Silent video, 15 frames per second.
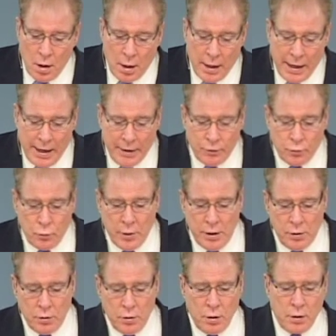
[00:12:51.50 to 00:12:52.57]
as we
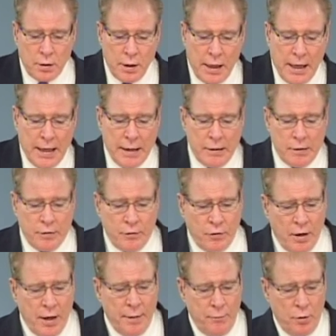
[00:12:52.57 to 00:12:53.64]
look at
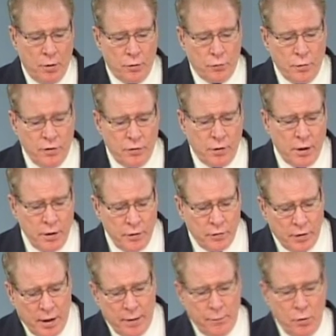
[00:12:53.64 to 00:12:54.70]
Samuel, as we study
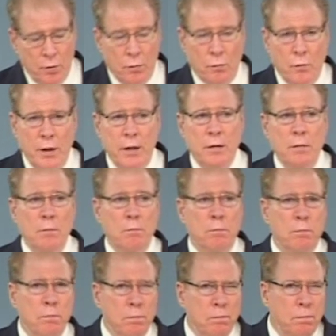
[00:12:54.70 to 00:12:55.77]
Samuel,
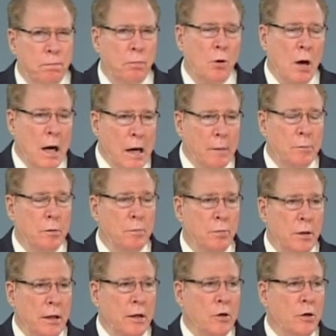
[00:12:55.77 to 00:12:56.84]
written,
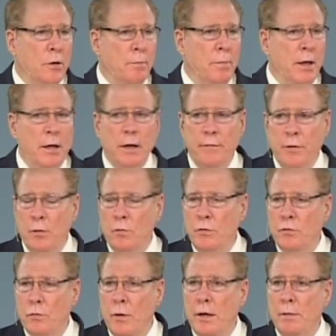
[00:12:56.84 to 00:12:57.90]
probably a good bit of it
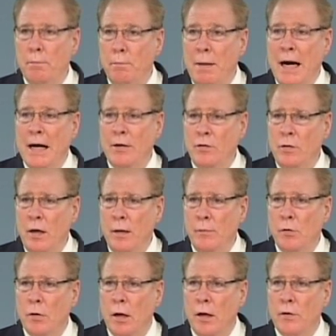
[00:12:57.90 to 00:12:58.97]
was written by
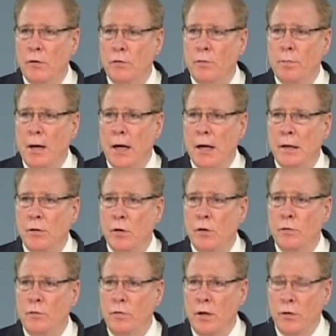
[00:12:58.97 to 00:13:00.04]
Samuel, others by
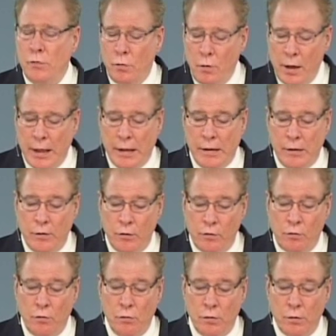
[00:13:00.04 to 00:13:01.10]
those he trained in the
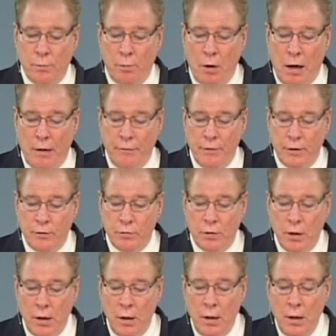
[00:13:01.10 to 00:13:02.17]
school of the prophets,
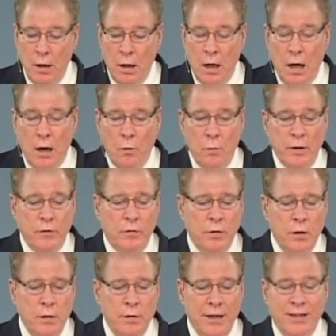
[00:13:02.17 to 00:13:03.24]
uh, we
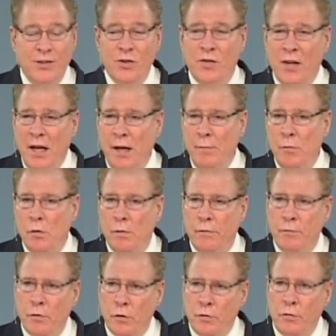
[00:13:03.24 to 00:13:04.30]
see that Samuel,
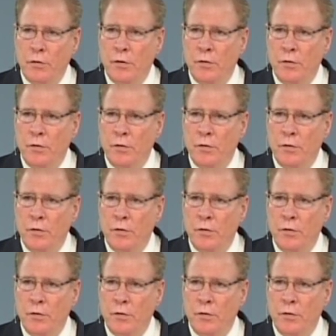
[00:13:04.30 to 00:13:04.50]
First and